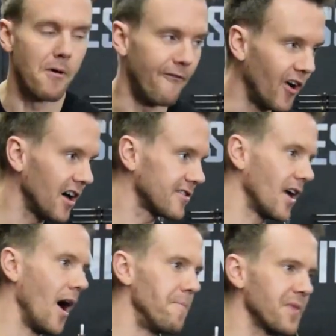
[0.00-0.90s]
But first,
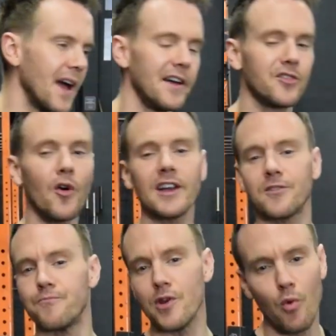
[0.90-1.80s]
go get
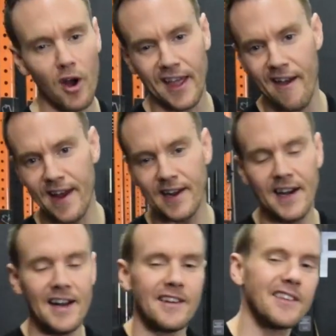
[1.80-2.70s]
some pre-workout in,
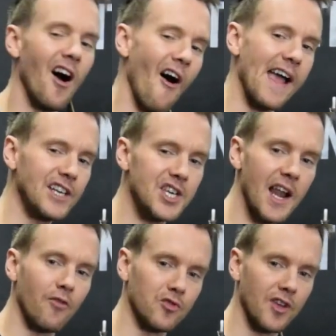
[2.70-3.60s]
let's get our energy
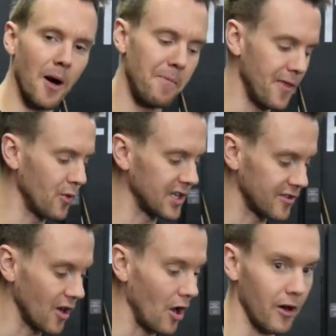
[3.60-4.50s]
levels up, and then we can
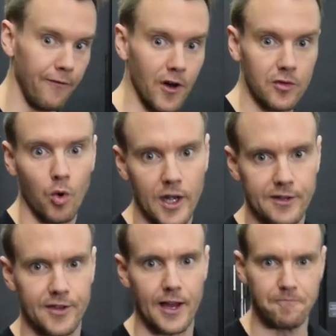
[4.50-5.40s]
start on our first working
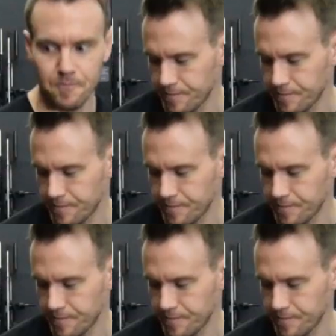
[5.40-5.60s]
set.